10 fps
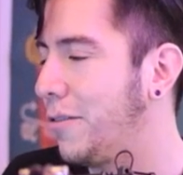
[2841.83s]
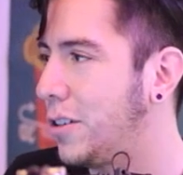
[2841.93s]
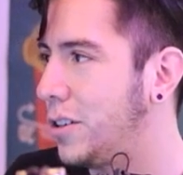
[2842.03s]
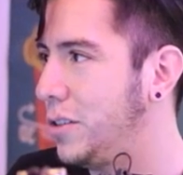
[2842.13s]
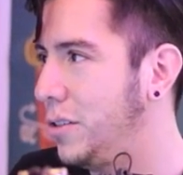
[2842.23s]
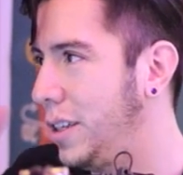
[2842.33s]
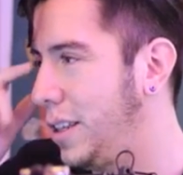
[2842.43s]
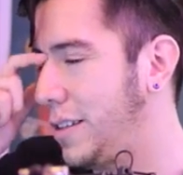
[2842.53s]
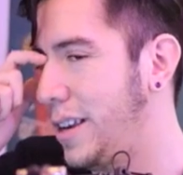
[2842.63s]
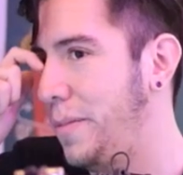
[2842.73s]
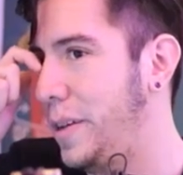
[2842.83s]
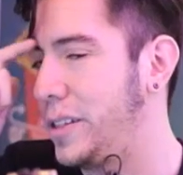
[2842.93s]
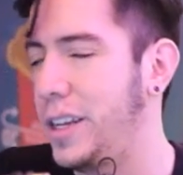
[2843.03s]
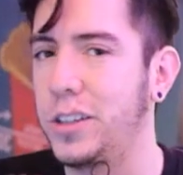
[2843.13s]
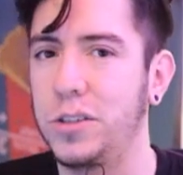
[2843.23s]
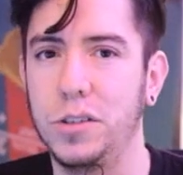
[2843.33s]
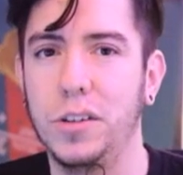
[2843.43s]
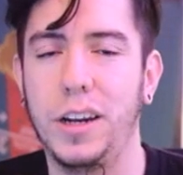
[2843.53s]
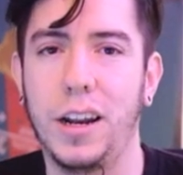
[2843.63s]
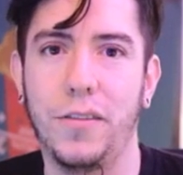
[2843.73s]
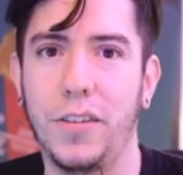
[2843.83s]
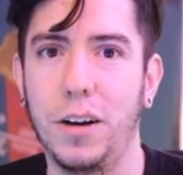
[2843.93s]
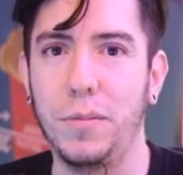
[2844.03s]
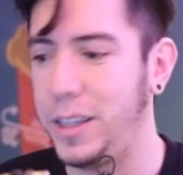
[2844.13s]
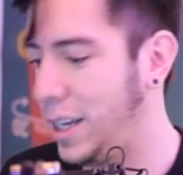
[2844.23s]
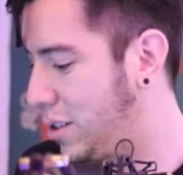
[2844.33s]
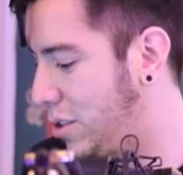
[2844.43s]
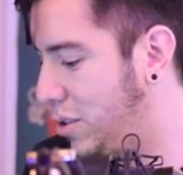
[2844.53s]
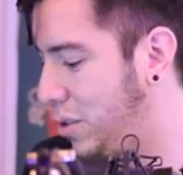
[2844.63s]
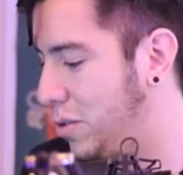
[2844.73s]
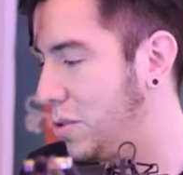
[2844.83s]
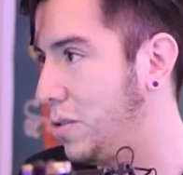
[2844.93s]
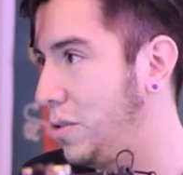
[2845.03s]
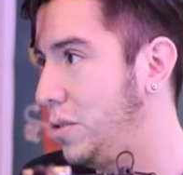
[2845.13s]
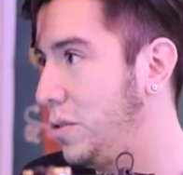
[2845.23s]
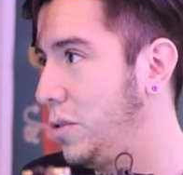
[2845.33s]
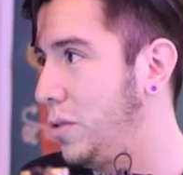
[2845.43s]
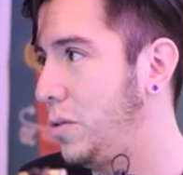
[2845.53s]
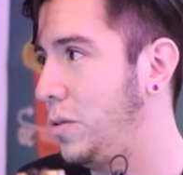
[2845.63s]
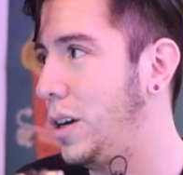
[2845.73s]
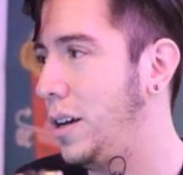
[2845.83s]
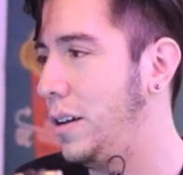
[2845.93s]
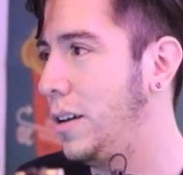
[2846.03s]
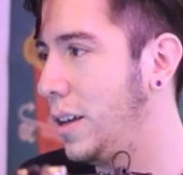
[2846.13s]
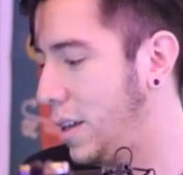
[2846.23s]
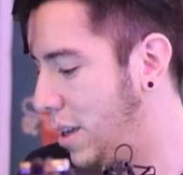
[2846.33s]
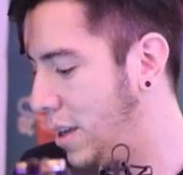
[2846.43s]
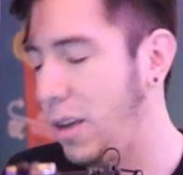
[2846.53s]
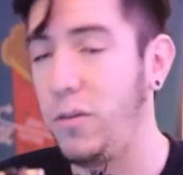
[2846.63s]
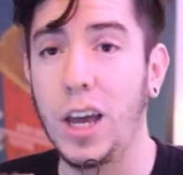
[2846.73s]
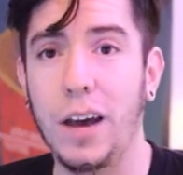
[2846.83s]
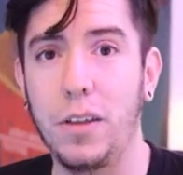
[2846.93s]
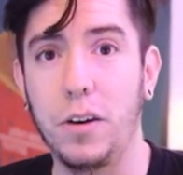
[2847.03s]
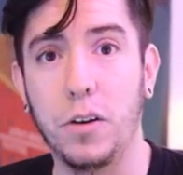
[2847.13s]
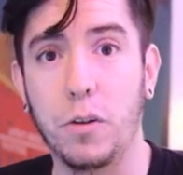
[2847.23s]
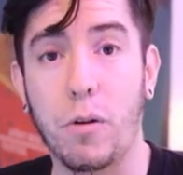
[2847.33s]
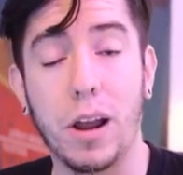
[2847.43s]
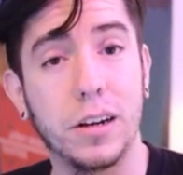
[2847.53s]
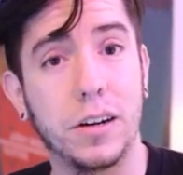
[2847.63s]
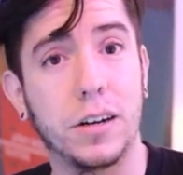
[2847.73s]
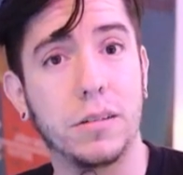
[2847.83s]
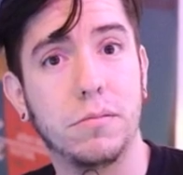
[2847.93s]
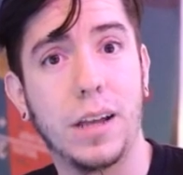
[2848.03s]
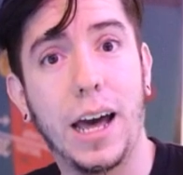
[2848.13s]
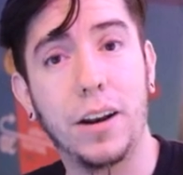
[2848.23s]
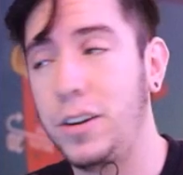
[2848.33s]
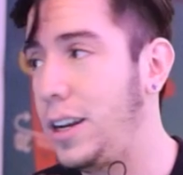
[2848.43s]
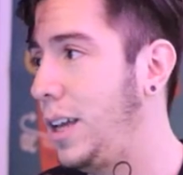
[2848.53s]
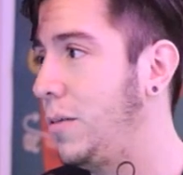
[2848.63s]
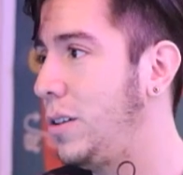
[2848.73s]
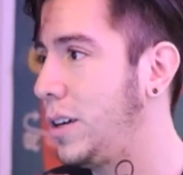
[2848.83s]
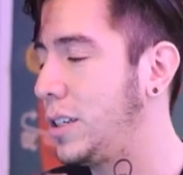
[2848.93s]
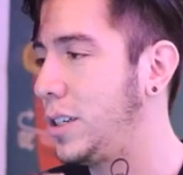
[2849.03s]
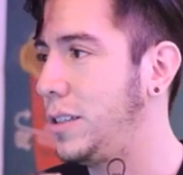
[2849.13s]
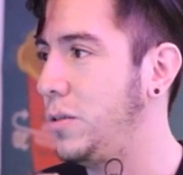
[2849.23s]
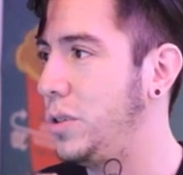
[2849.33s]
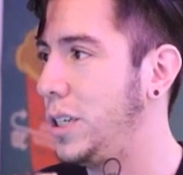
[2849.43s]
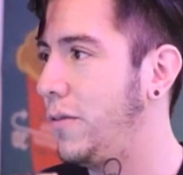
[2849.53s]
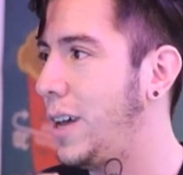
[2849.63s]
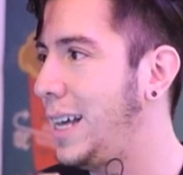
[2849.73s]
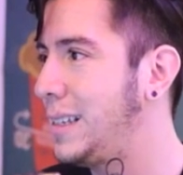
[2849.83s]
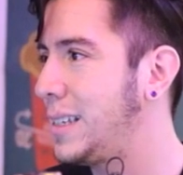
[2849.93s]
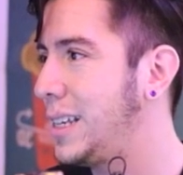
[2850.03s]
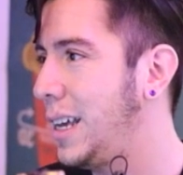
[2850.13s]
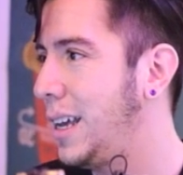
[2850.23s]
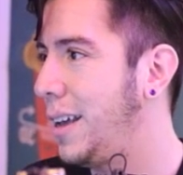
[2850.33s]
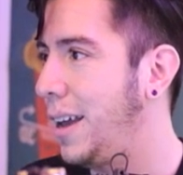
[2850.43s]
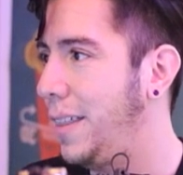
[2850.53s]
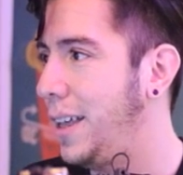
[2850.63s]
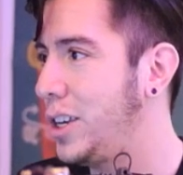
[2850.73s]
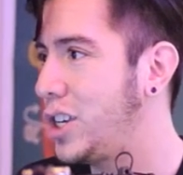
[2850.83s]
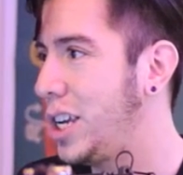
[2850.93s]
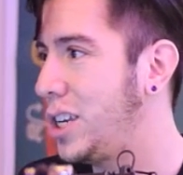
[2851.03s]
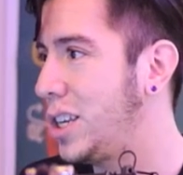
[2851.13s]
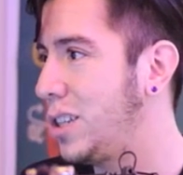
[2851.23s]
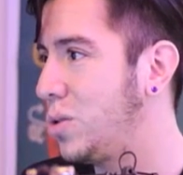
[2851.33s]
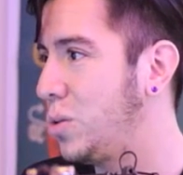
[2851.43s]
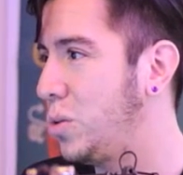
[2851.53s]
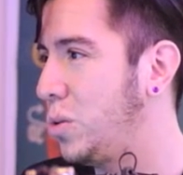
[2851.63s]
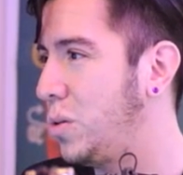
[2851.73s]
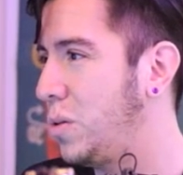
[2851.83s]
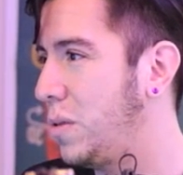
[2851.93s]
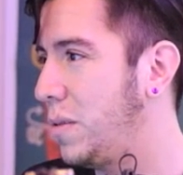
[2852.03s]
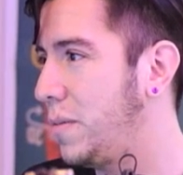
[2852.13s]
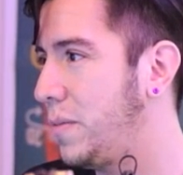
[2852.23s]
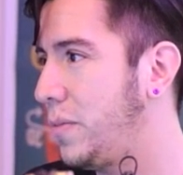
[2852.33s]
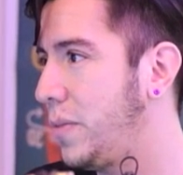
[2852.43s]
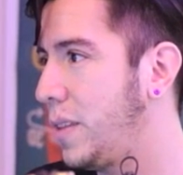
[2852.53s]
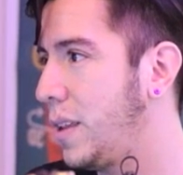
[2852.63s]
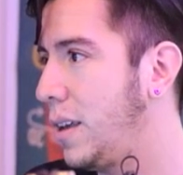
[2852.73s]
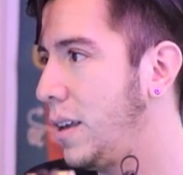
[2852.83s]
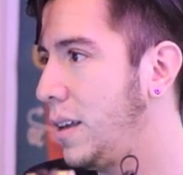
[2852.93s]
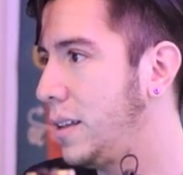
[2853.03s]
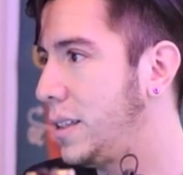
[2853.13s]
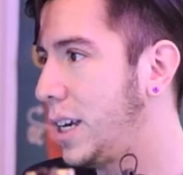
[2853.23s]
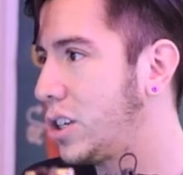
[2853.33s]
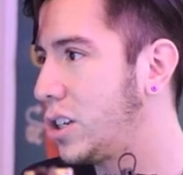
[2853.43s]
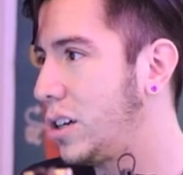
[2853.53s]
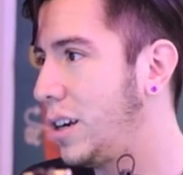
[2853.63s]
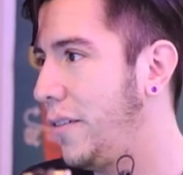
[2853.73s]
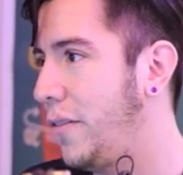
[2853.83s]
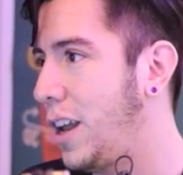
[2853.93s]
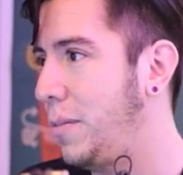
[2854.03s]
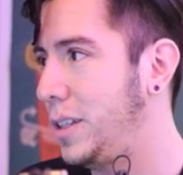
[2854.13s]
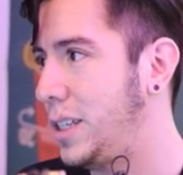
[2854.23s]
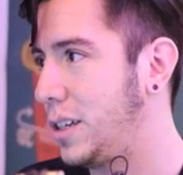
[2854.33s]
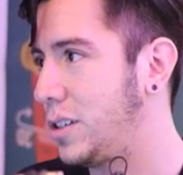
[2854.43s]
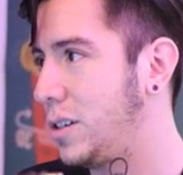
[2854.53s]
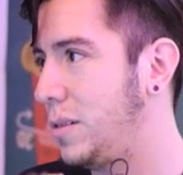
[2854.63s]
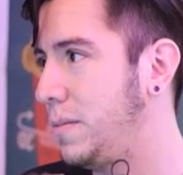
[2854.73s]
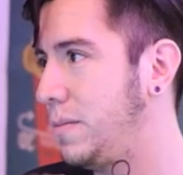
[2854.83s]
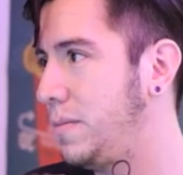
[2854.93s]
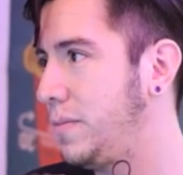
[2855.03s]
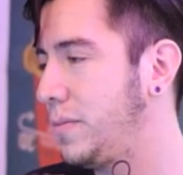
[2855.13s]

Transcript: And of course, you need, it's an image texture, you need an environment texture, so you should do, if you have the Node Wrangler add-on enabled, you can just do Shift S and then change it to texture environment texture.